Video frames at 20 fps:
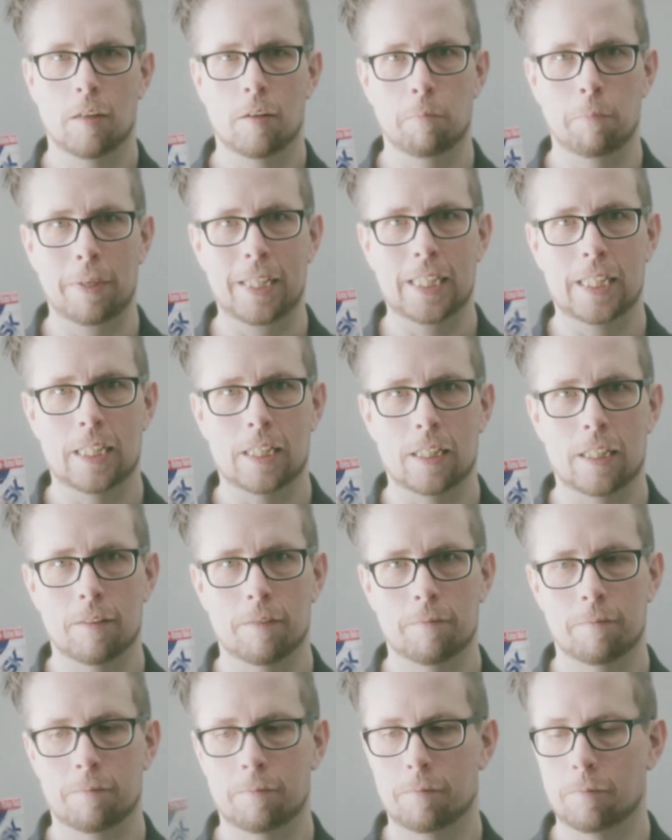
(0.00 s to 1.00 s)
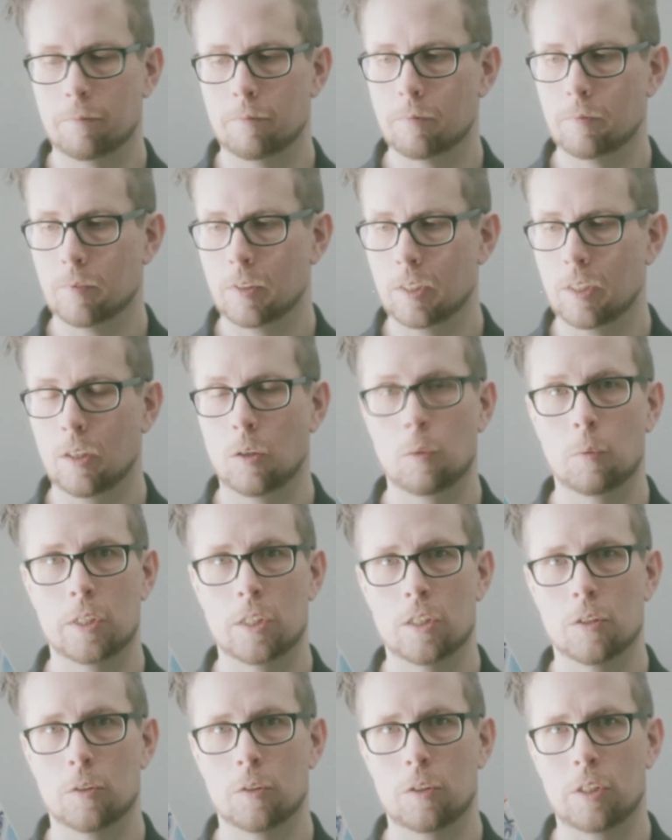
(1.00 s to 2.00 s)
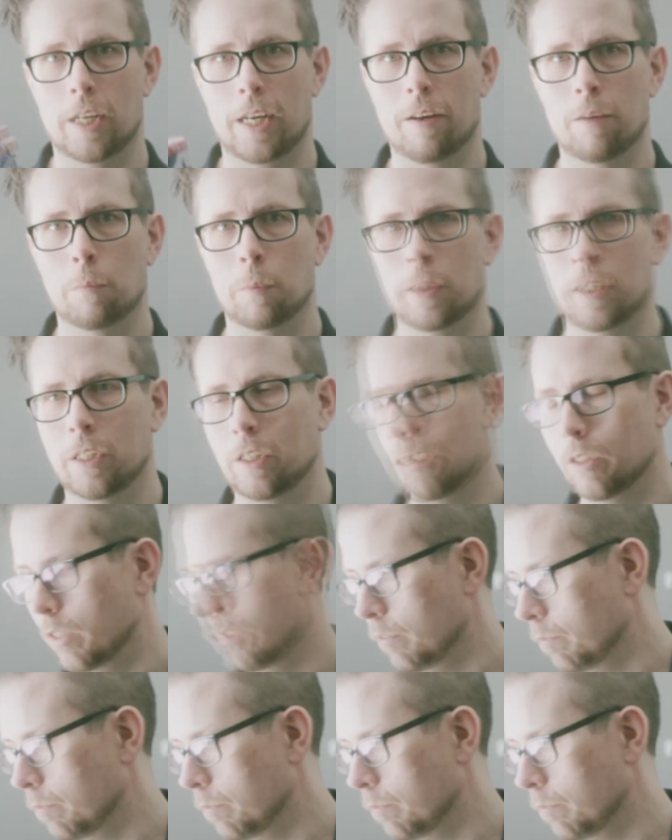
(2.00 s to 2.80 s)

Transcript: mints, always good to have when you're